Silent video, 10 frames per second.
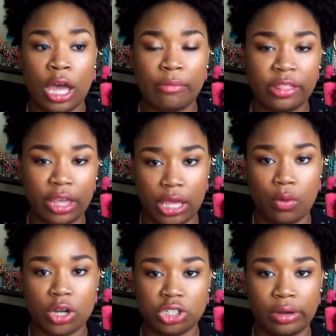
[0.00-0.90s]
I mean, they can
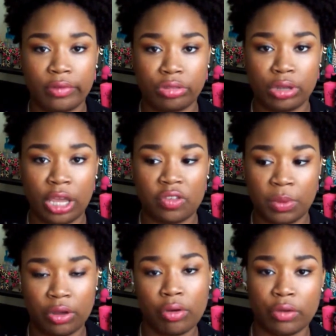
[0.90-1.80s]
wash it every 3 days,
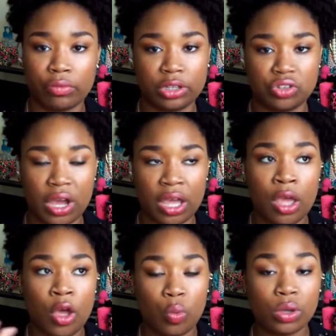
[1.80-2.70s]
but it'll get really dry.
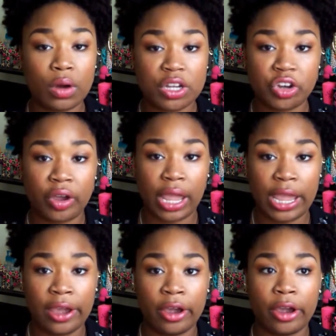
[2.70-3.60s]
We wash our
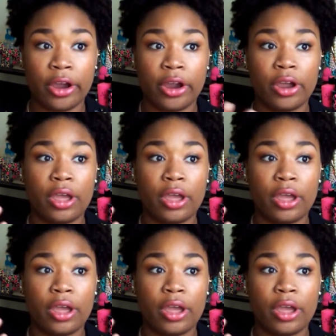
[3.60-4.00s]
hair